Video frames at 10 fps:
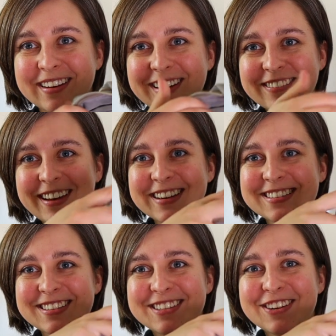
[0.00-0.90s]
It even
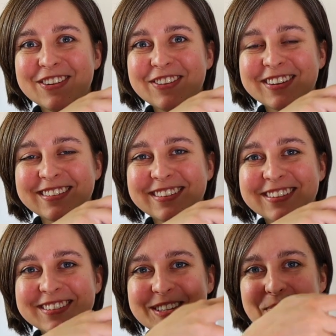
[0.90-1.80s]
has two
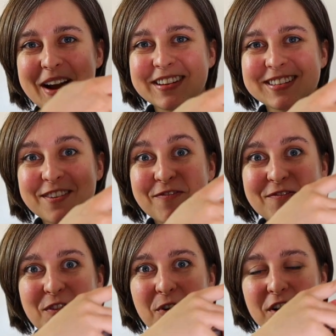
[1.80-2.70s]
little spots
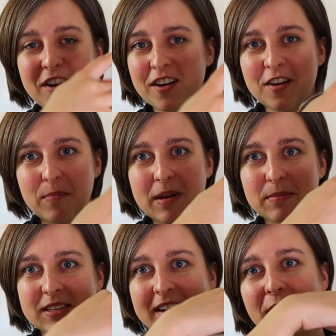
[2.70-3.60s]
for your
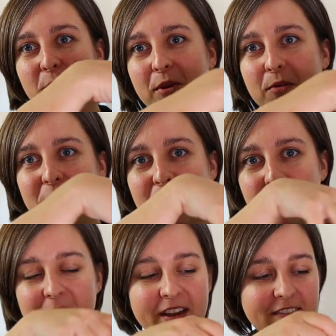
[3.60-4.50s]
pumps. I got one Willow,
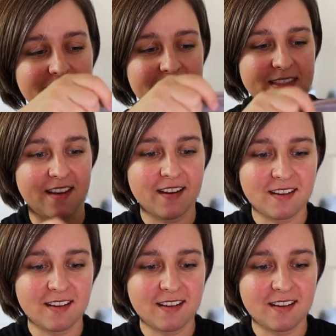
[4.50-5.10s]
one Elvie in there.